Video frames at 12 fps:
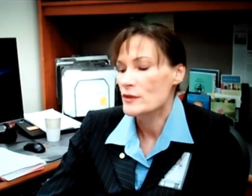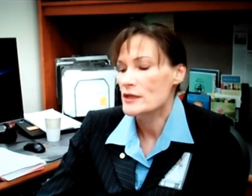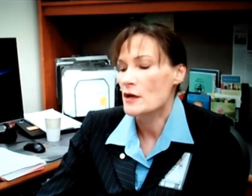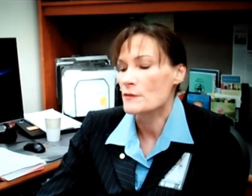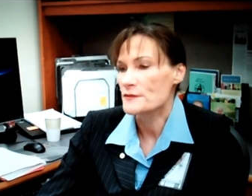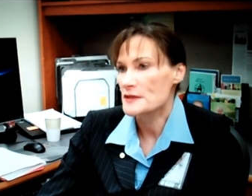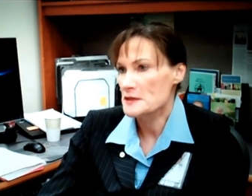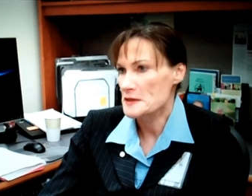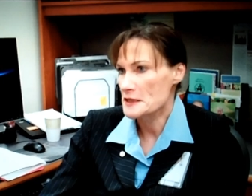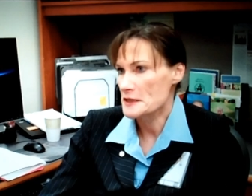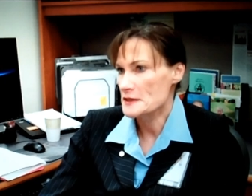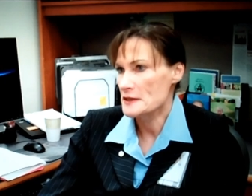become
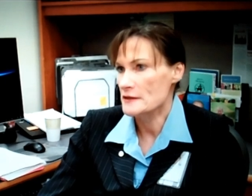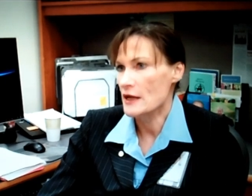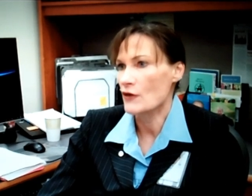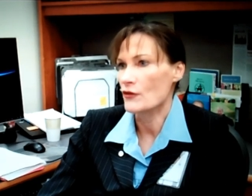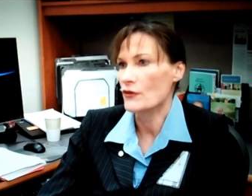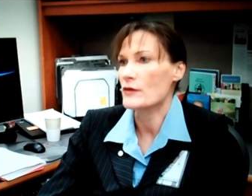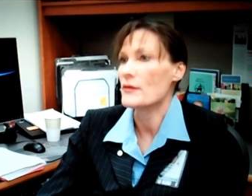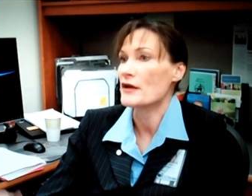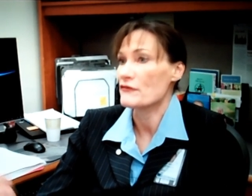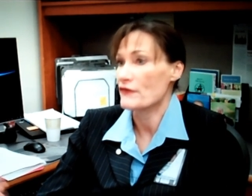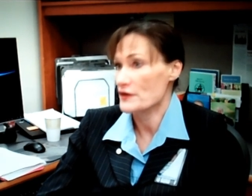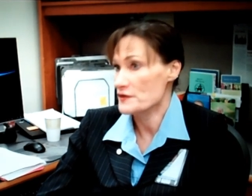disease, and how are they
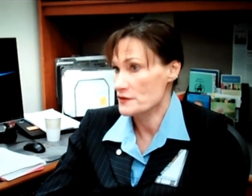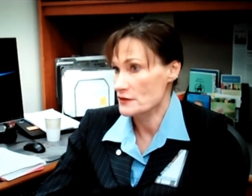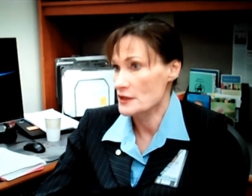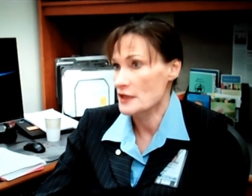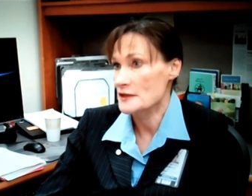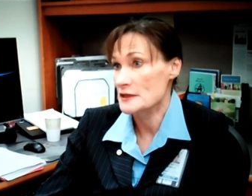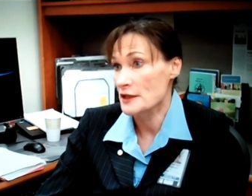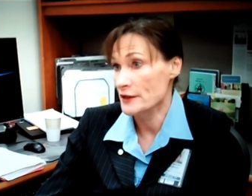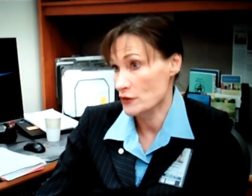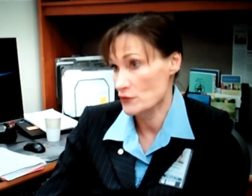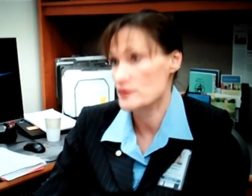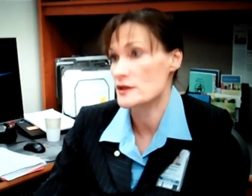manifested as
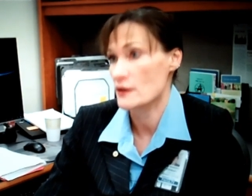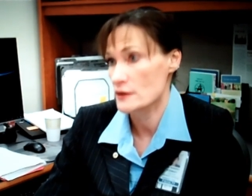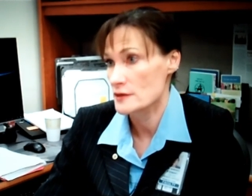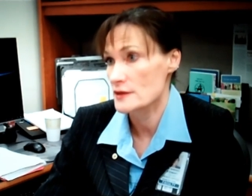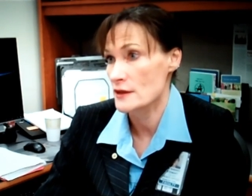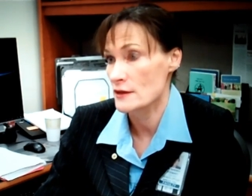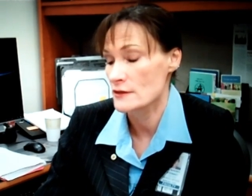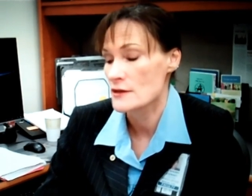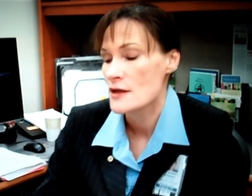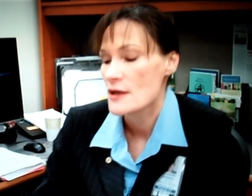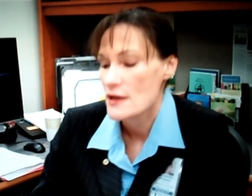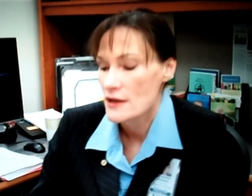clinical signs in
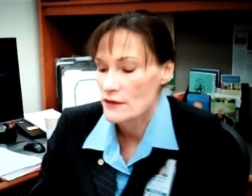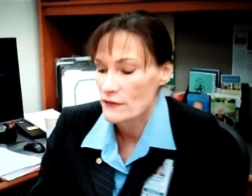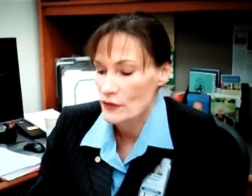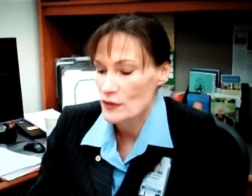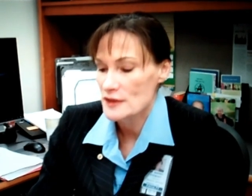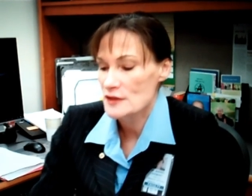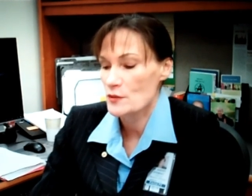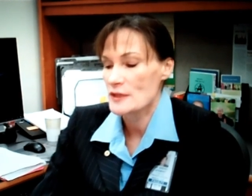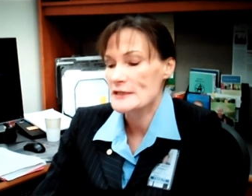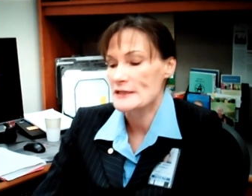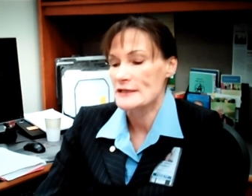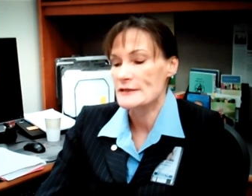in the various
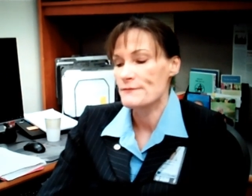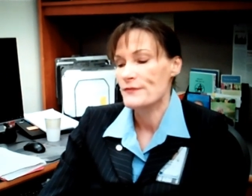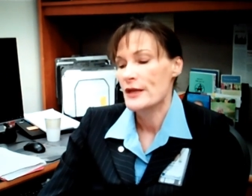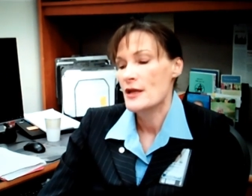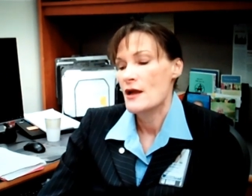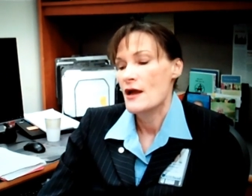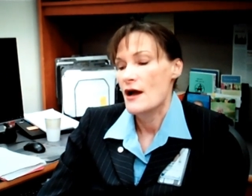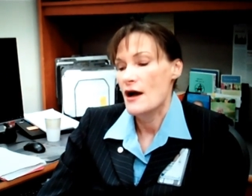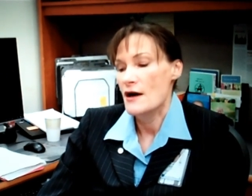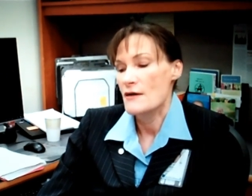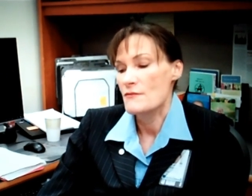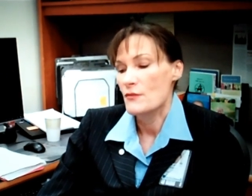species?
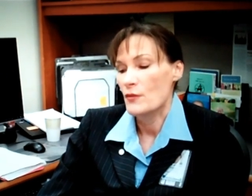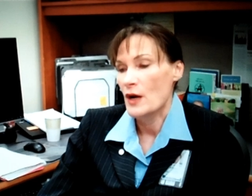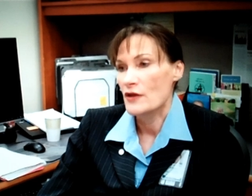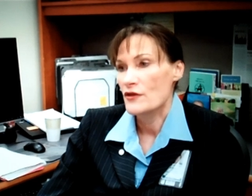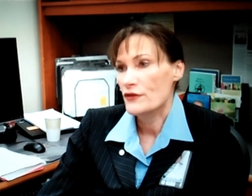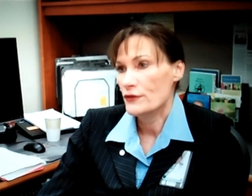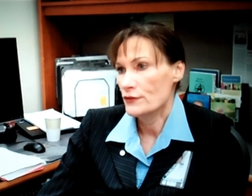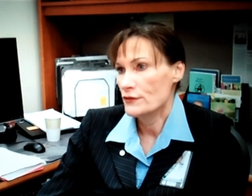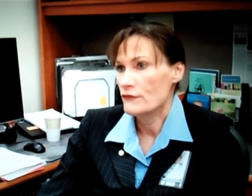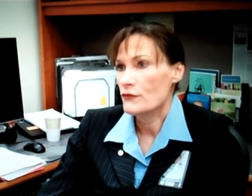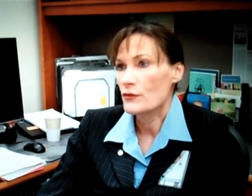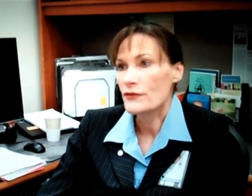Um, by the third
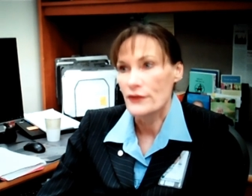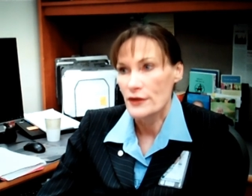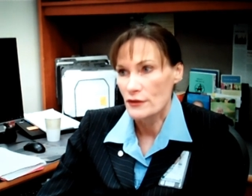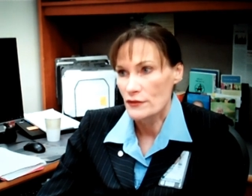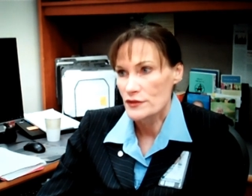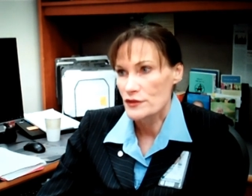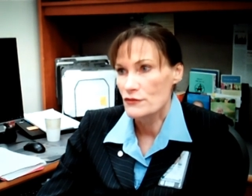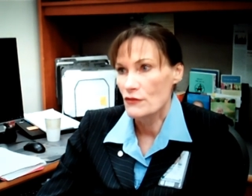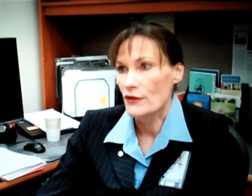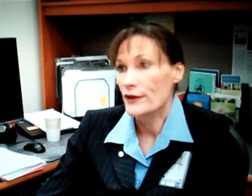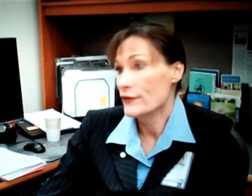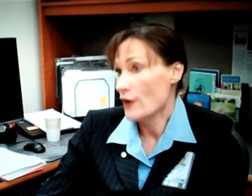and fourth years,
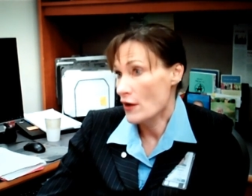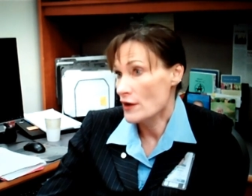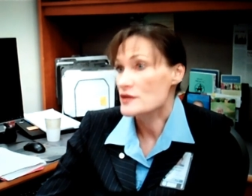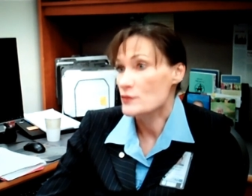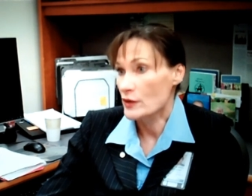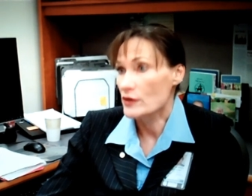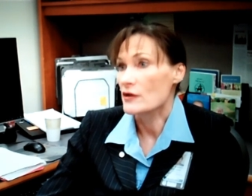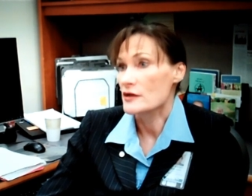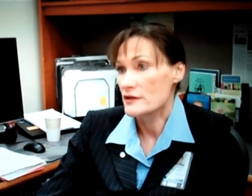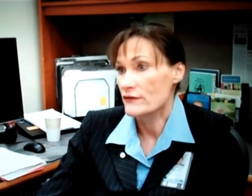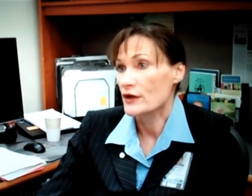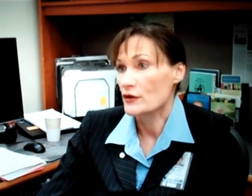you are in the hospital
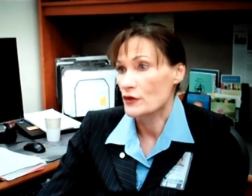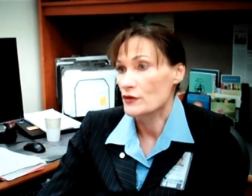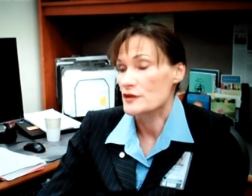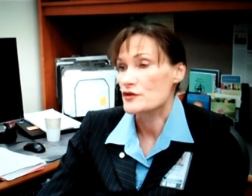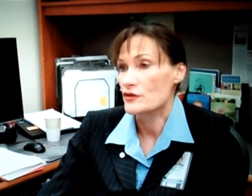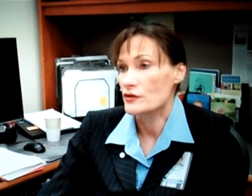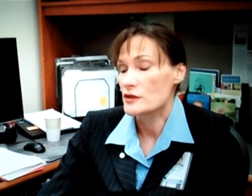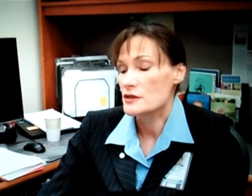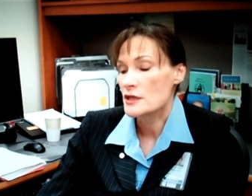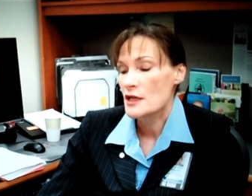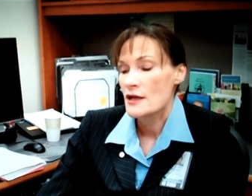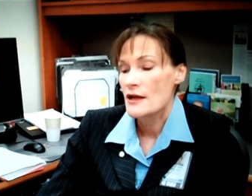as a veterinary student,